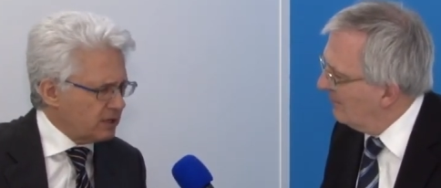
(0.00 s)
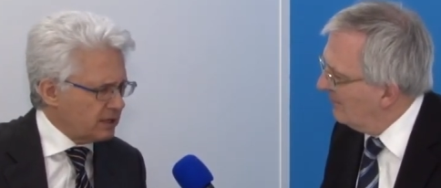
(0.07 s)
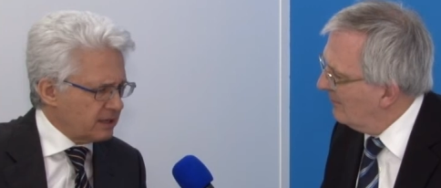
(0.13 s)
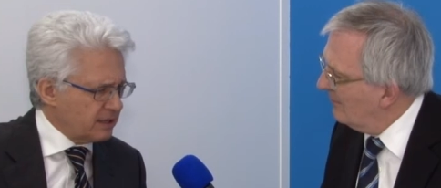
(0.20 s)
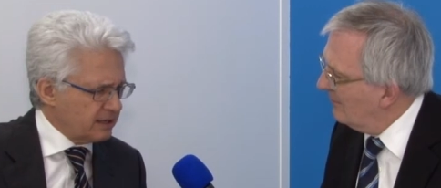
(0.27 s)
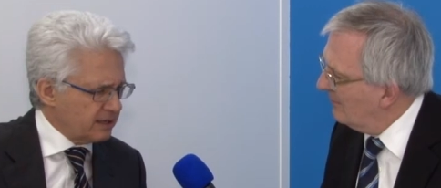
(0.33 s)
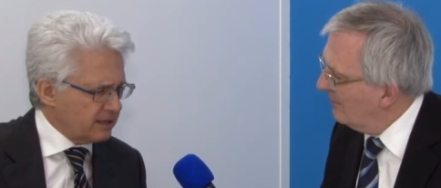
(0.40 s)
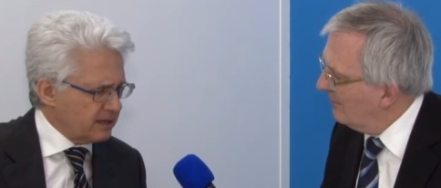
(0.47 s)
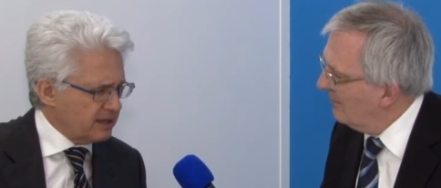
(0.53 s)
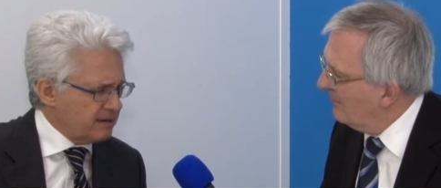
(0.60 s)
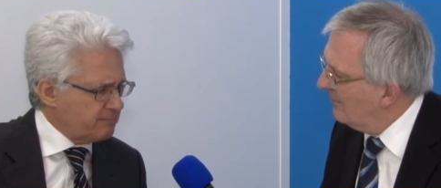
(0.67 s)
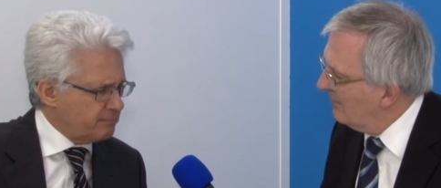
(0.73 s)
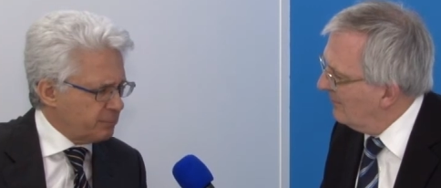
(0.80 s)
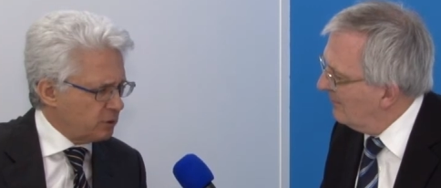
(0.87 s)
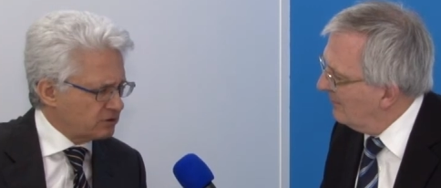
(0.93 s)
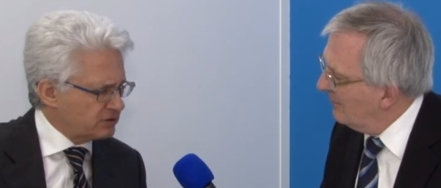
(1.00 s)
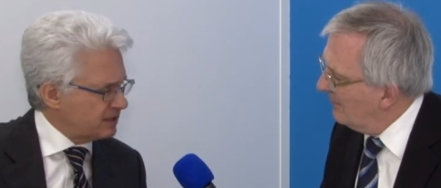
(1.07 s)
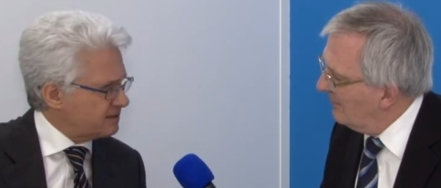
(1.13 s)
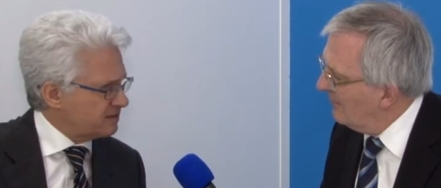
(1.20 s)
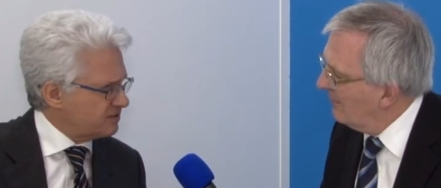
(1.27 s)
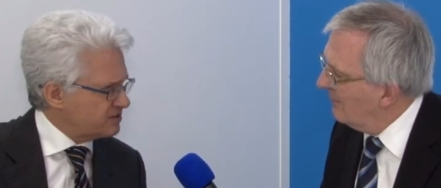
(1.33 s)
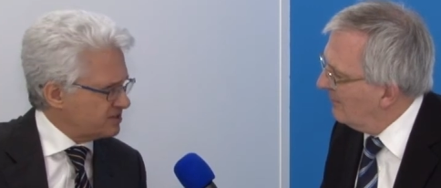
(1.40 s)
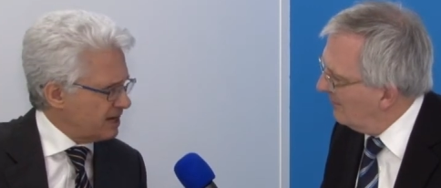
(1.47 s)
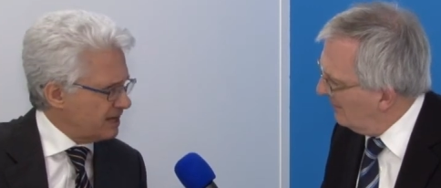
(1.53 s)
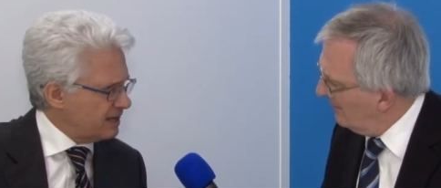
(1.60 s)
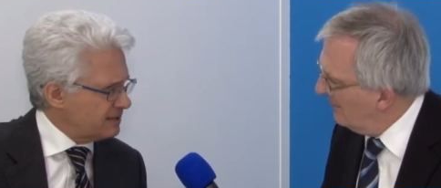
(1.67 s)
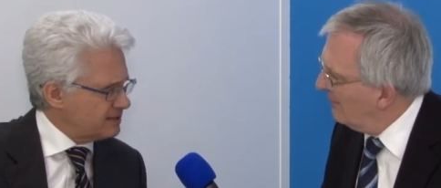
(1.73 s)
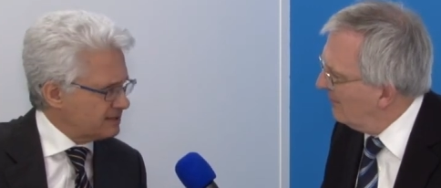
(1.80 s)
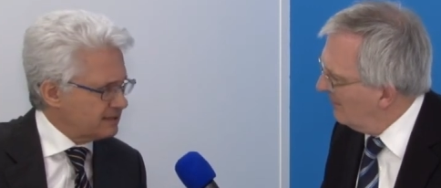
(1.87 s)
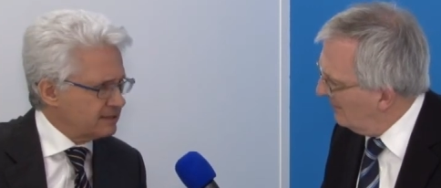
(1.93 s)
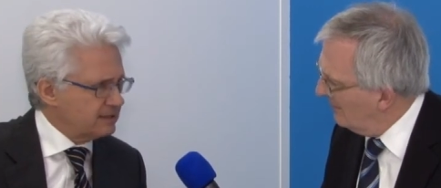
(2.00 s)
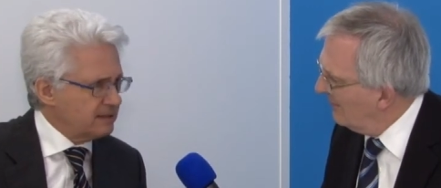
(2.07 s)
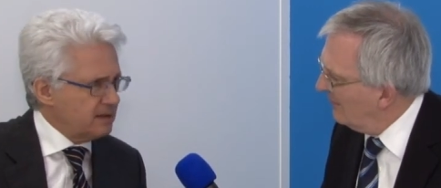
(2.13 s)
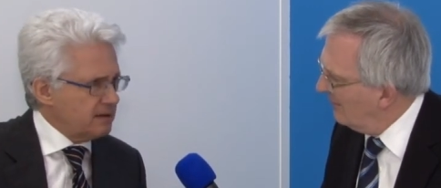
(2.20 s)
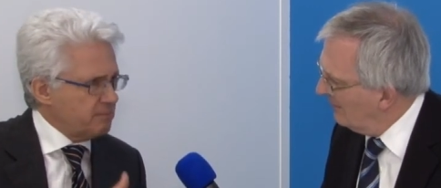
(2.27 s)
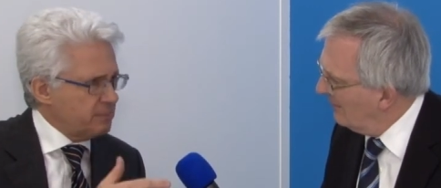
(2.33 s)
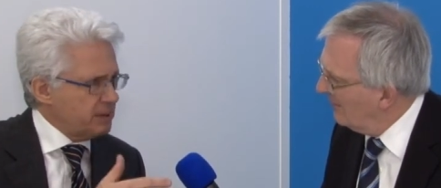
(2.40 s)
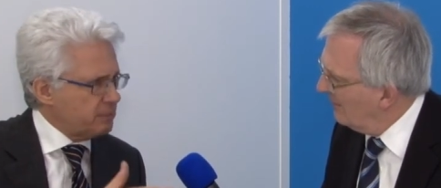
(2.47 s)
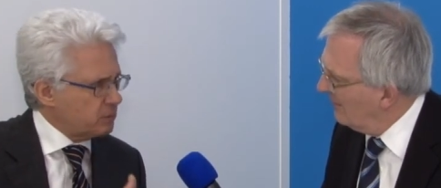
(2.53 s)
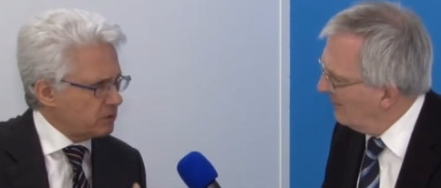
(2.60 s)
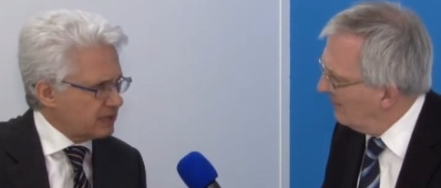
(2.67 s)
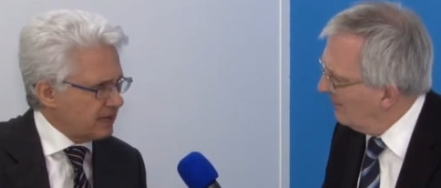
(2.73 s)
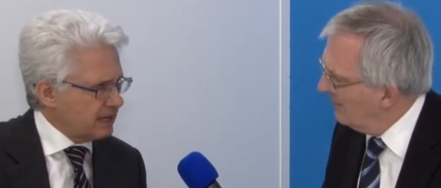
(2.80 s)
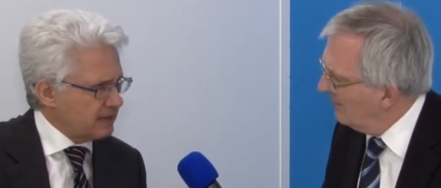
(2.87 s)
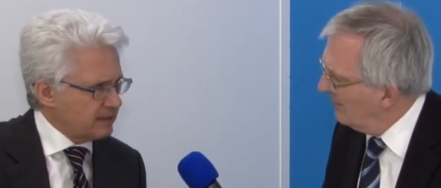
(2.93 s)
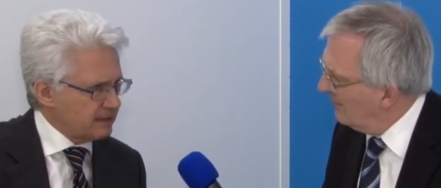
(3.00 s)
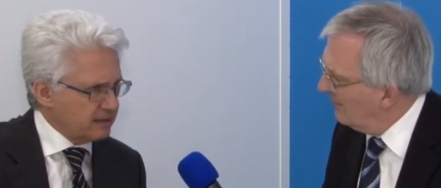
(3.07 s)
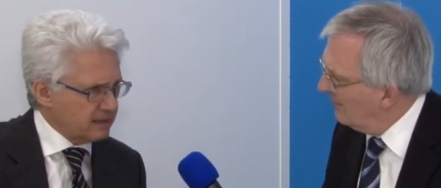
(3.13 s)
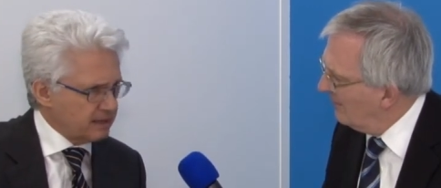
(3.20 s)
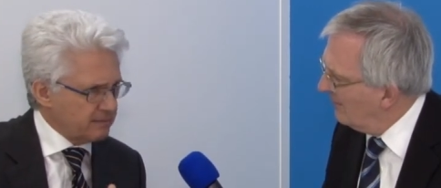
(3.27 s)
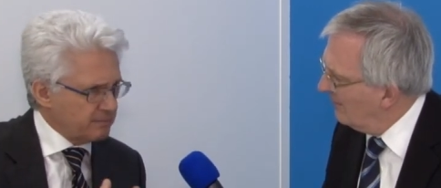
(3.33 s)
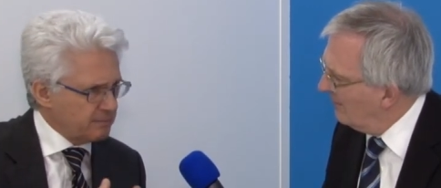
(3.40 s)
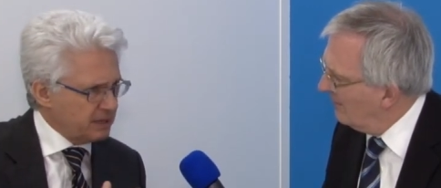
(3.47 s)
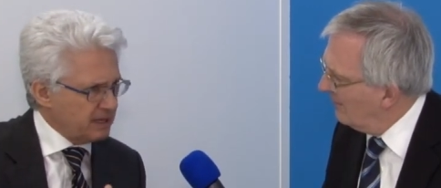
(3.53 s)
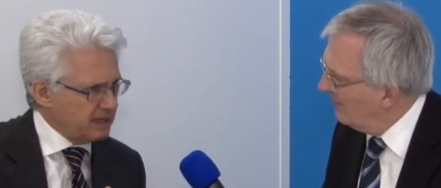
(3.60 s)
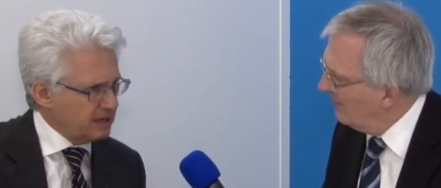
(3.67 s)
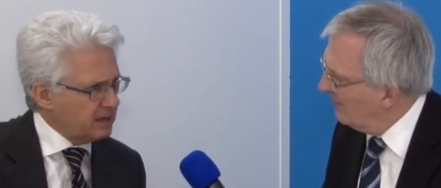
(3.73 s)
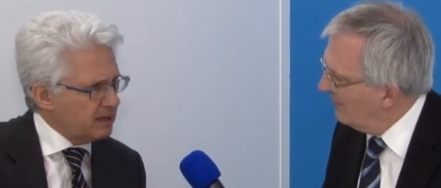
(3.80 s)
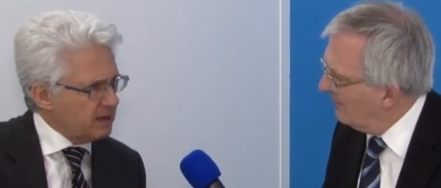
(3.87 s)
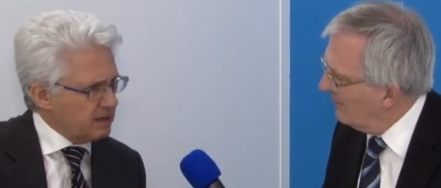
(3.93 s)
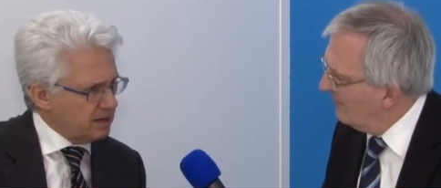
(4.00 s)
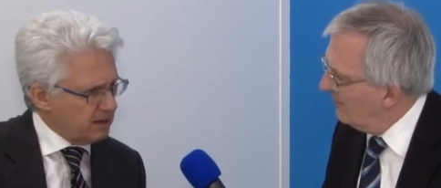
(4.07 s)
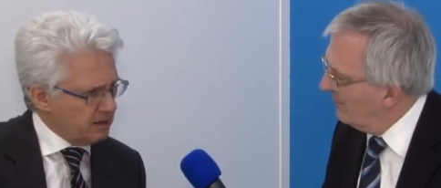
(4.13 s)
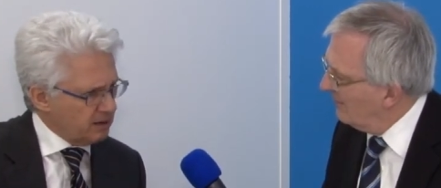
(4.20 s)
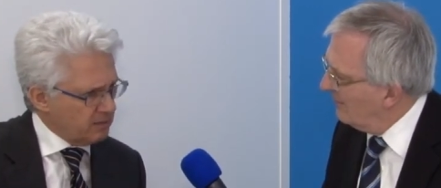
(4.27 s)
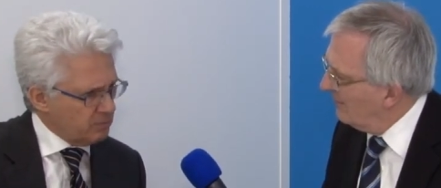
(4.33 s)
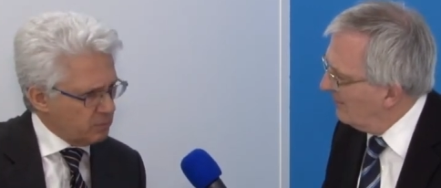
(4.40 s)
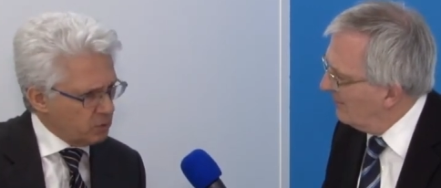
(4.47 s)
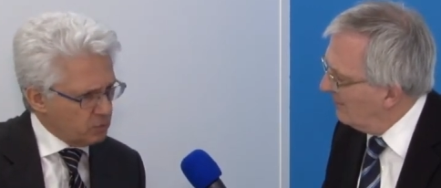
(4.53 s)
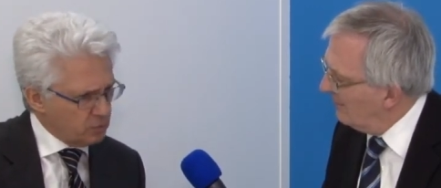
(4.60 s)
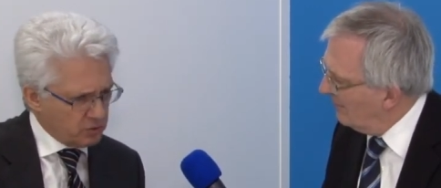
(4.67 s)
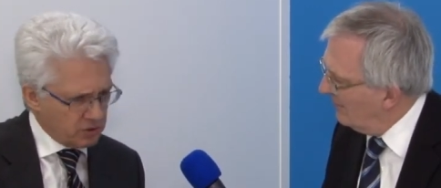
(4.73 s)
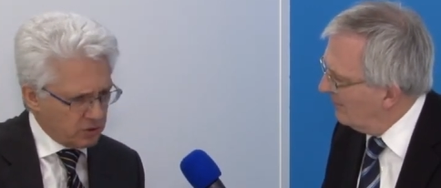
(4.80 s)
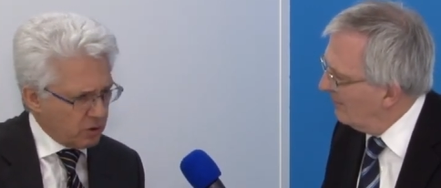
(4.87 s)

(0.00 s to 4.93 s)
Speaker 1: uh, important result. People can uh, be uh, more